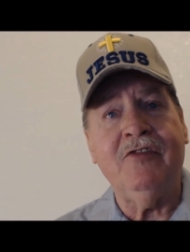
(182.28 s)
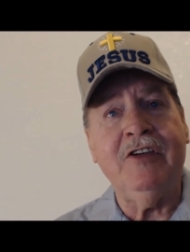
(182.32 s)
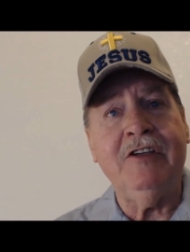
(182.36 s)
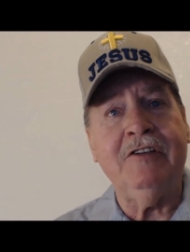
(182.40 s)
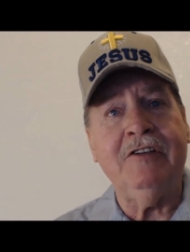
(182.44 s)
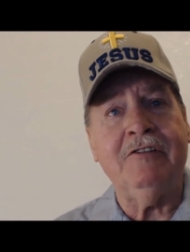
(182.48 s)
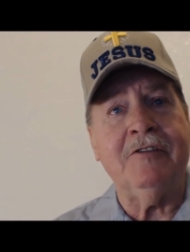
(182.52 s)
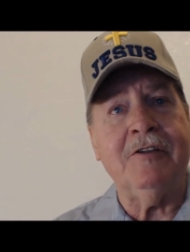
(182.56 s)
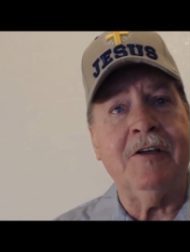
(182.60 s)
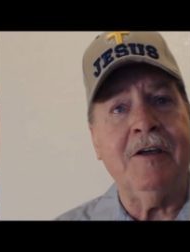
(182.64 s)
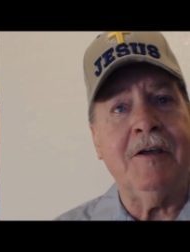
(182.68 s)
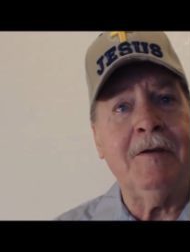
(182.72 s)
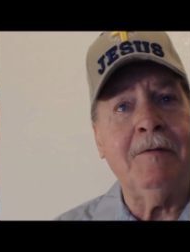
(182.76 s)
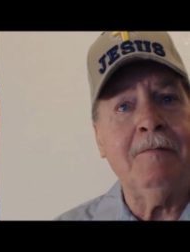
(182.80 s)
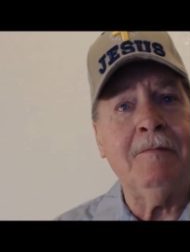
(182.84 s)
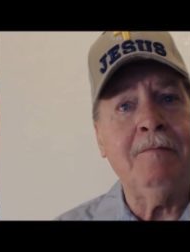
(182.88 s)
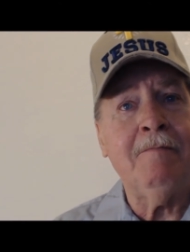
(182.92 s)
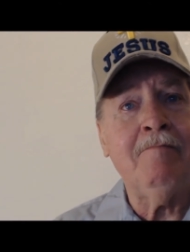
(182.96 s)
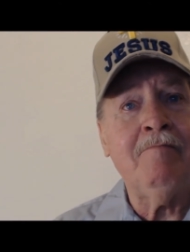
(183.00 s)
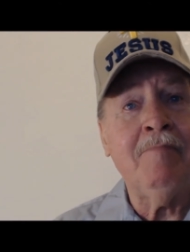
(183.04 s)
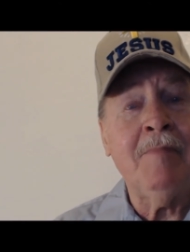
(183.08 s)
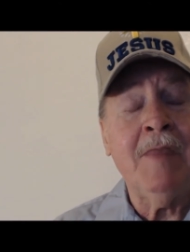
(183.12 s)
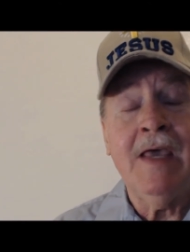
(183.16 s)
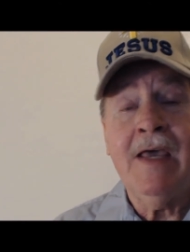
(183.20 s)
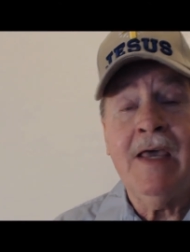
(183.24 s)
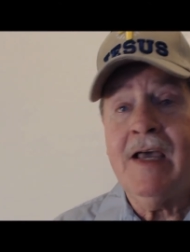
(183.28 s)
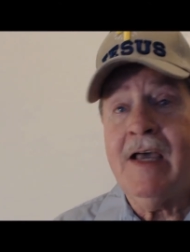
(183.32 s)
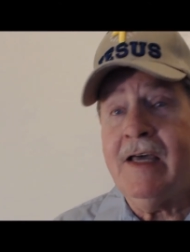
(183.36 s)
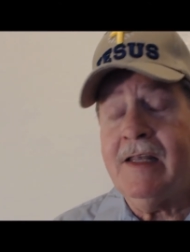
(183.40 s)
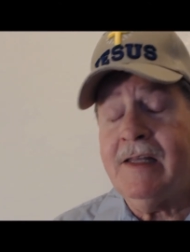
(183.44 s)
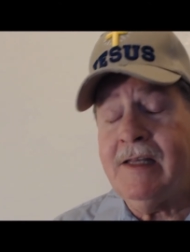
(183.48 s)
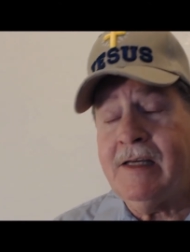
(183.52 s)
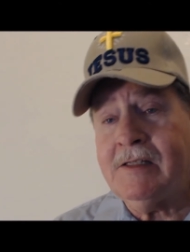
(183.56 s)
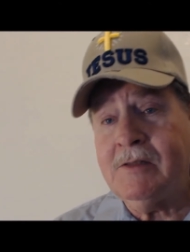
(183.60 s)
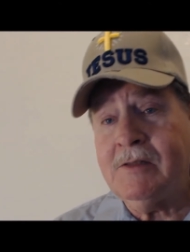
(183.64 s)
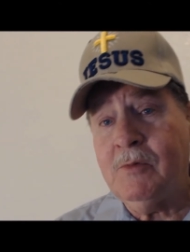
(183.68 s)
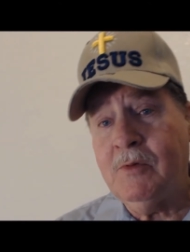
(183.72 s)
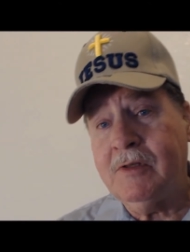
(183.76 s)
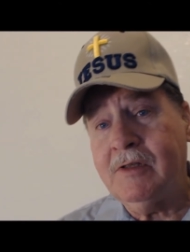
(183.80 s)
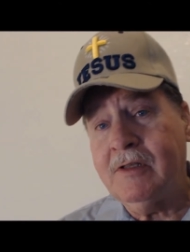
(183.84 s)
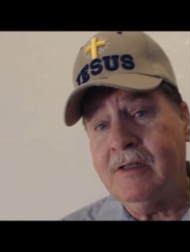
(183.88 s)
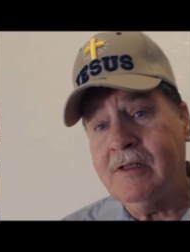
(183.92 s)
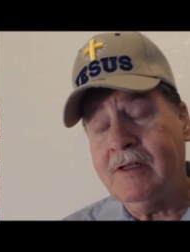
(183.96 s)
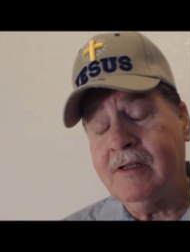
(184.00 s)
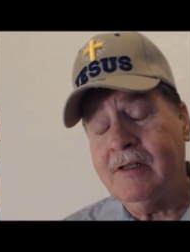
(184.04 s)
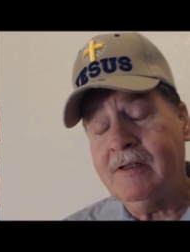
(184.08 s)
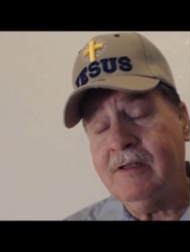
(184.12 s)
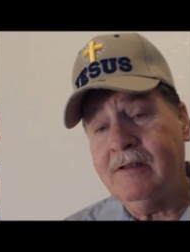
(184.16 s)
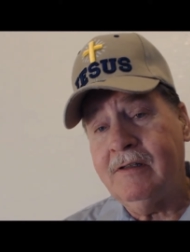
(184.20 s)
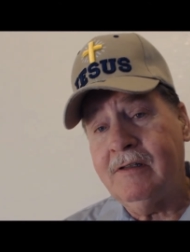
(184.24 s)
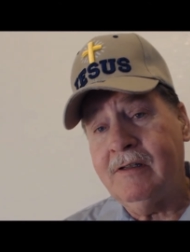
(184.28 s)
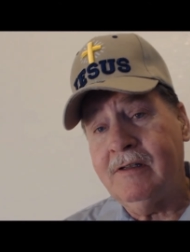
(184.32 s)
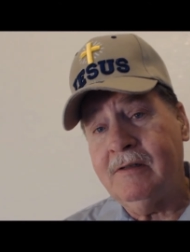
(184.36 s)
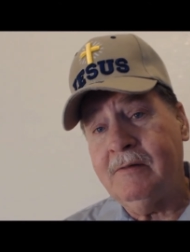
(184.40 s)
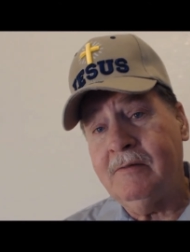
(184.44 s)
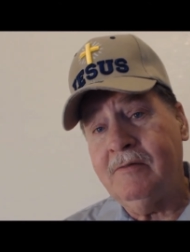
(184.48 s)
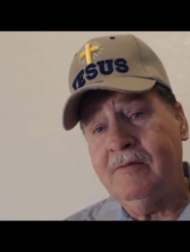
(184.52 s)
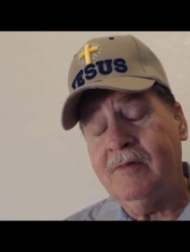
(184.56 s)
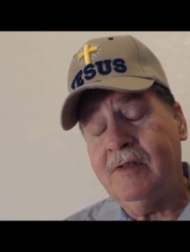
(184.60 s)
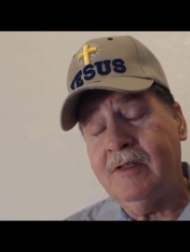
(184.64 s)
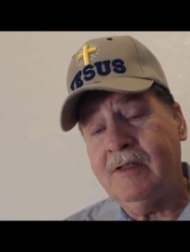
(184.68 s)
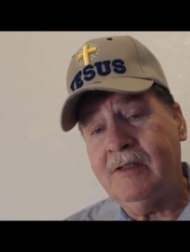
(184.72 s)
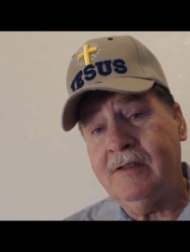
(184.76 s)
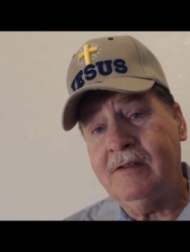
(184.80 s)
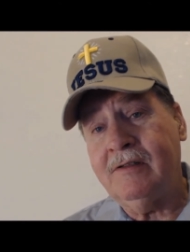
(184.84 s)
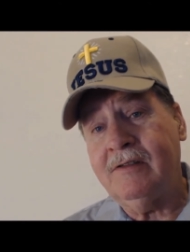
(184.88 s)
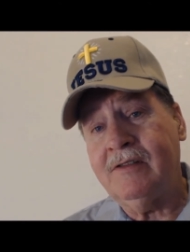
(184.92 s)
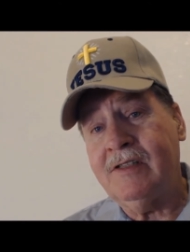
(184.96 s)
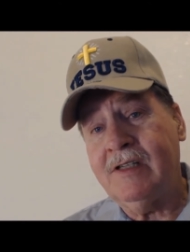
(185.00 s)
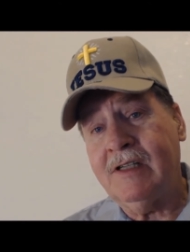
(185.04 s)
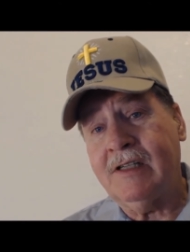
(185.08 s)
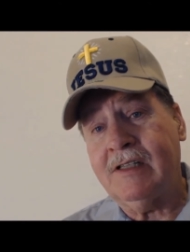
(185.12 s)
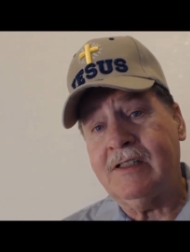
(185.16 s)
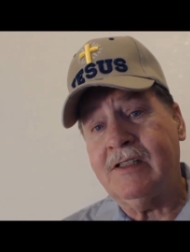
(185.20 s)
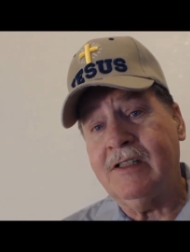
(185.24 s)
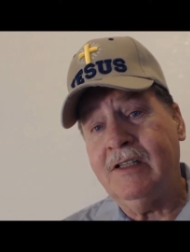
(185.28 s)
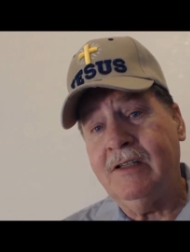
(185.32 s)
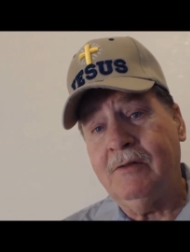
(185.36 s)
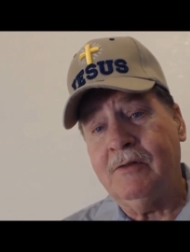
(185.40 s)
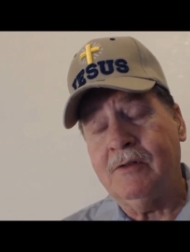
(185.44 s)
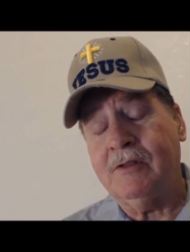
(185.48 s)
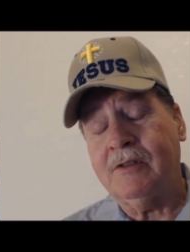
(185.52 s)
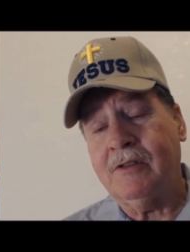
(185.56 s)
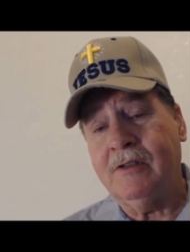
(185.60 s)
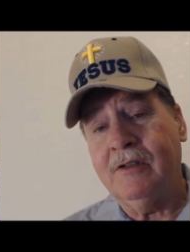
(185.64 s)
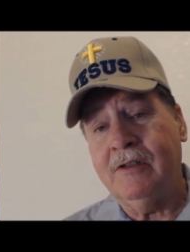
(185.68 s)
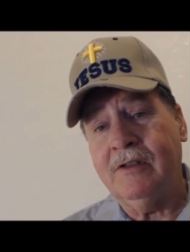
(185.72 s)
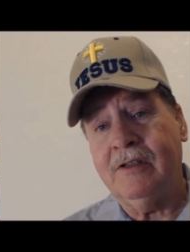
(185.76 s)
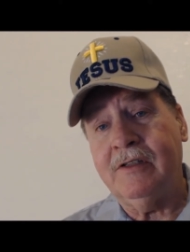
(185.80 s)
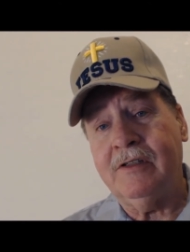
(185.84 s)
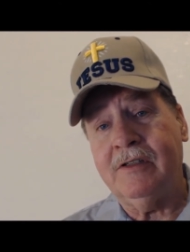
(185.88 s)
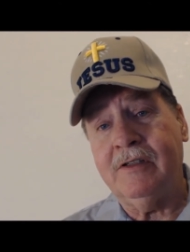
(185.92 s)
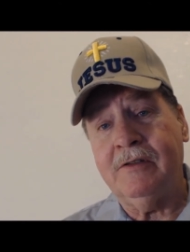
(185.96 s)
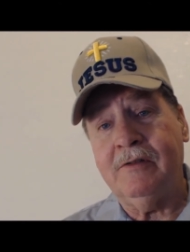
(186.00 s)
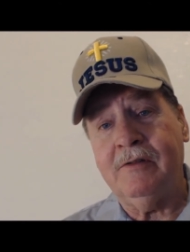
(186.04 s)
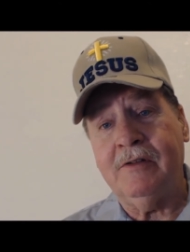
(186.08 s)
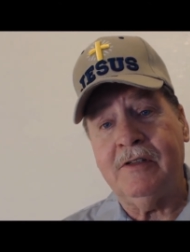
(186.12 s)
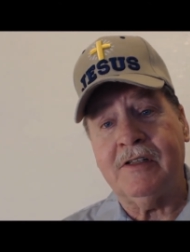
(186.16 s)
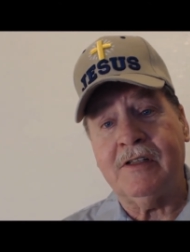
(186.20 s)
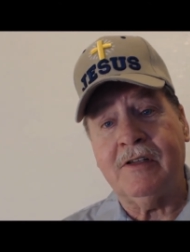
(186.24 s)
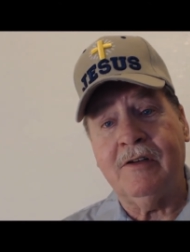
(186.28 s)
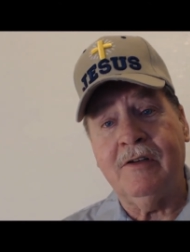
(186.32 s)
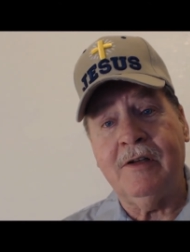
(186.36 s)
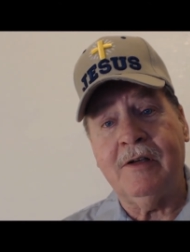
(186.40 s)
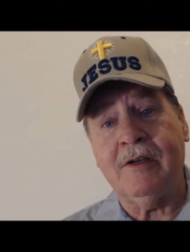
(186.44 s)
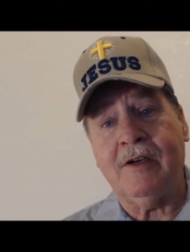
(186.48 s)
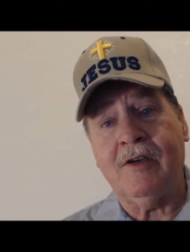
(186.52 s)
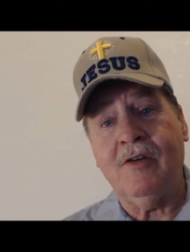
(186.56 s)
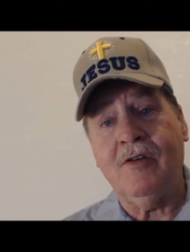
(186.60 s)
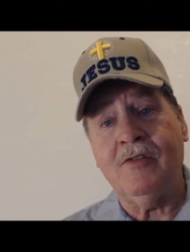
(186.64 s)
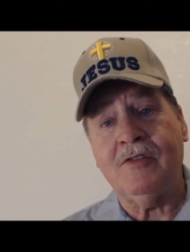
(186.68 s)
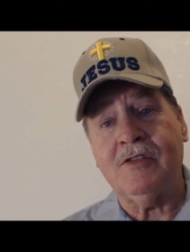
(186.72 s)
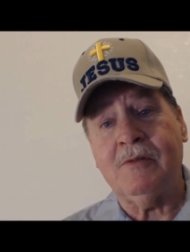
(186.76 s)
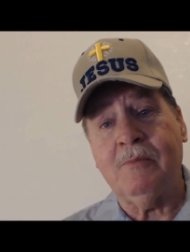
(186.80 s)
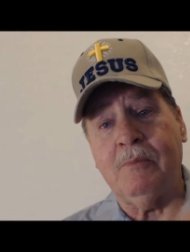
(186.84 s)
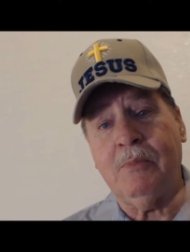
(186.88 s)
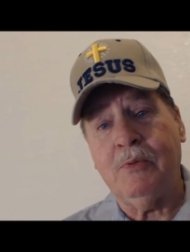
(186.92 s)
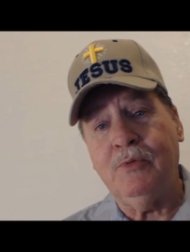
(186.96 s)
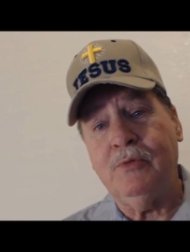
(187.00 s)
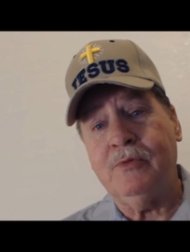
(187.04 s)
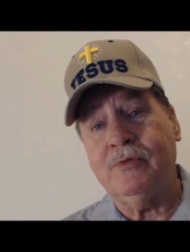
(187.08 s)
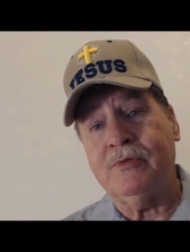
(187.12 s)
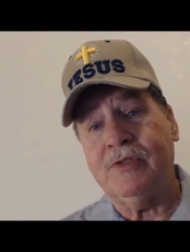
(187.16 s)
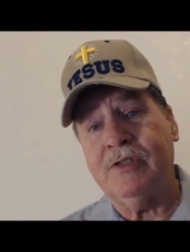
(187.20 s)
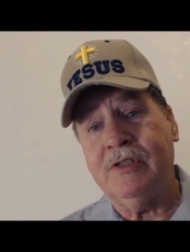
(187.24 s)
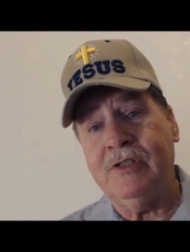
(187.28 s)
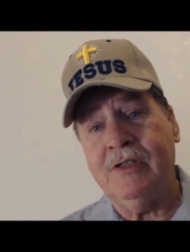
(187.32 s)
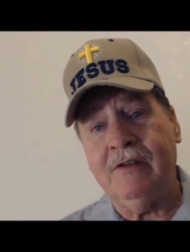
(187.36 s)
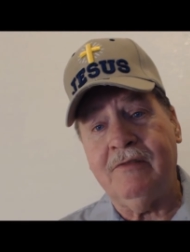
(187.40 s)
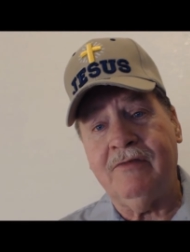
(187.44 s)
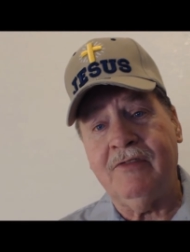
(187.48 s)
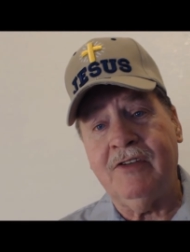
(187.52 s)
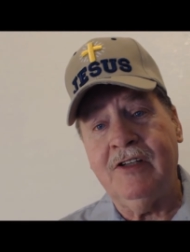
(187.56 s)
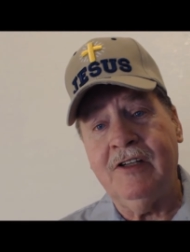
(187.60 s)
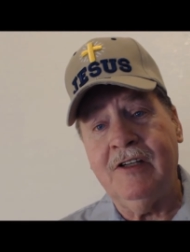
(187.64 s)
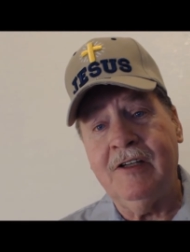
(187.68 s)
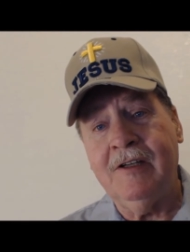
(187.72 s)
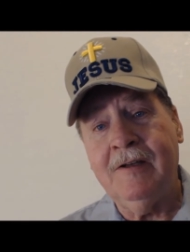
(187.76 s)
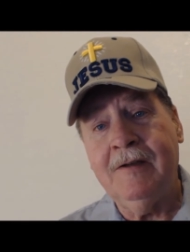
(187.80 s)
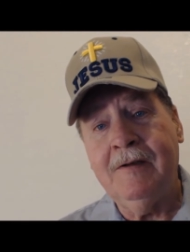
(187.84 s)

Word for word: field. And that's what the, the, the sixth seal is going to do. It's going to cause a pole shift.